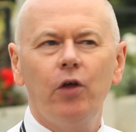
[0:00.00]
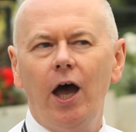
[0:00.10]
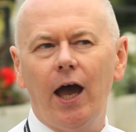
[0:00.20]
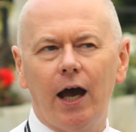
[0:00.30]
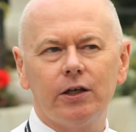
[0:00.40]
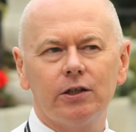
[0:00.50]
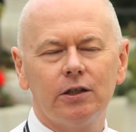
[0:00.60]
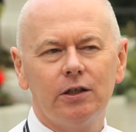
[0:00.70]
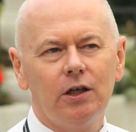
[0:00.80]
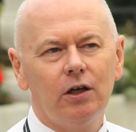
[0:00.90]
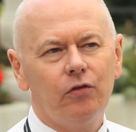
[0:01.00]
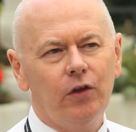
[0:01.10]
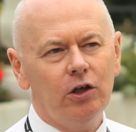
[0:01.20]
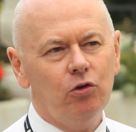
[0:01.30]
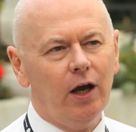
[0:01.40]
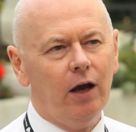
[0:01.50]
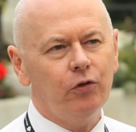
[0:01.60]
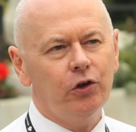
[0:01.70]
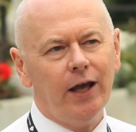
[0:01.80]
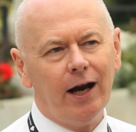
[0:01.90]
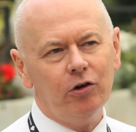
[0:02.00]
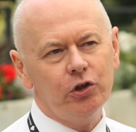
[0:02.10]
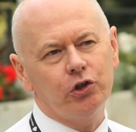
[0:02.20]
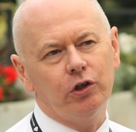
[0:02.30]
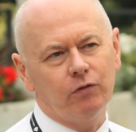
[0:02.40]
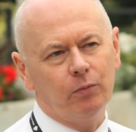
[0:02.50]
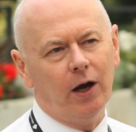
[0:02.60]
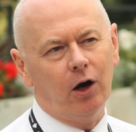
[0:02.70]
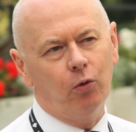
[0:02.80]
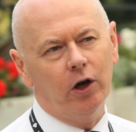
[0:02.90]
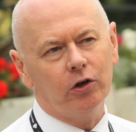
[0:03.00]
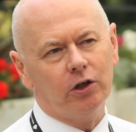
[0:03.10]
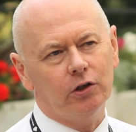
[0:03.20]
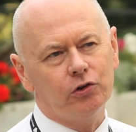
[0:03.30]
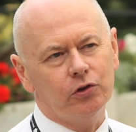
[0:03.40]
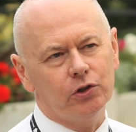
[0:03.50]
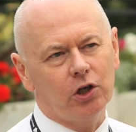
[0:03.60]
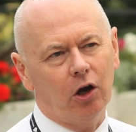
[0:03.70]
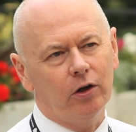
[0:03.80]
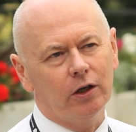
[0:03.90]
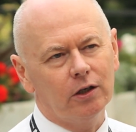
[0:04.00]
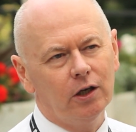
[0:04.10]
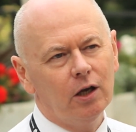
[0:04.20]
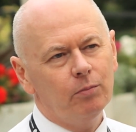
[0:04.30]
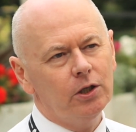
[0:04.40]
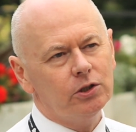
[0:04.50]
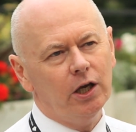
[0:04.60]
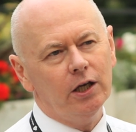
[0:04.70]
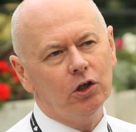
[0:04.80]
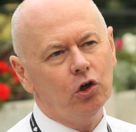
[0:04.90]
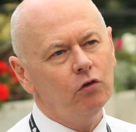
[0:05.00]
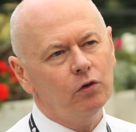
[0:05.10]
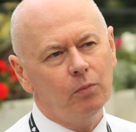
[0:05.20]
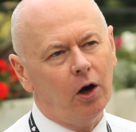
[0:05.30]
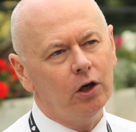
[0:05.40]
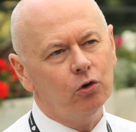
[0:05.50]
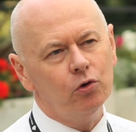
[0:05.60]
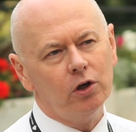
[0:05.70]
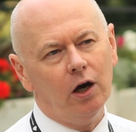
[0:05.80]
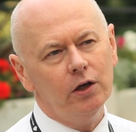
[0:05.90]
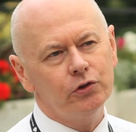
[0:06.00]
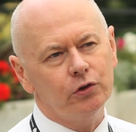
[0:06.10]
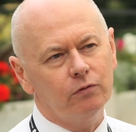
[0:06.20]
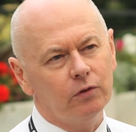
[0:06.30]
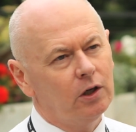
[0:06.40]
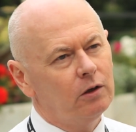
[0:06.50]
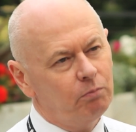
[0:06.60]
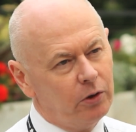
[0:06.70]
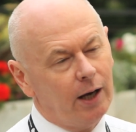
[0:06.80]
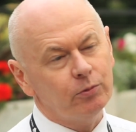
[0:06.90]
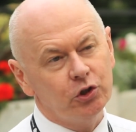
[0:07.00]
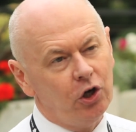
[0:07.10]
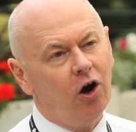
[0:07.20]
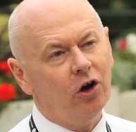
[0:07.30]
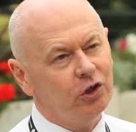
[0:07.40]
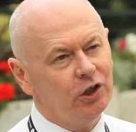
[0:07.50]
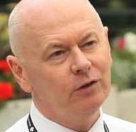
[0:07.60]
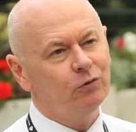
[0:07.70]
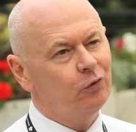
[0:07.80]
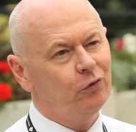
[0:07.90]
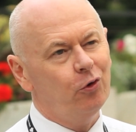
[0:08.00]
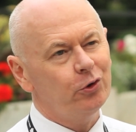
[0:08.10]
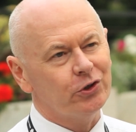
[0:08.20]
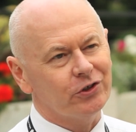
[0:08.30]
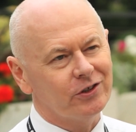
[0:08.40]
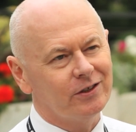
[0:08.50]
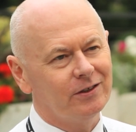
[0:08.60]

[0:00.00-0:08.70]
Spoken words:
that, then you have the narrative about where a country is going being taken over by all kinds of perhaps dark and evil forces.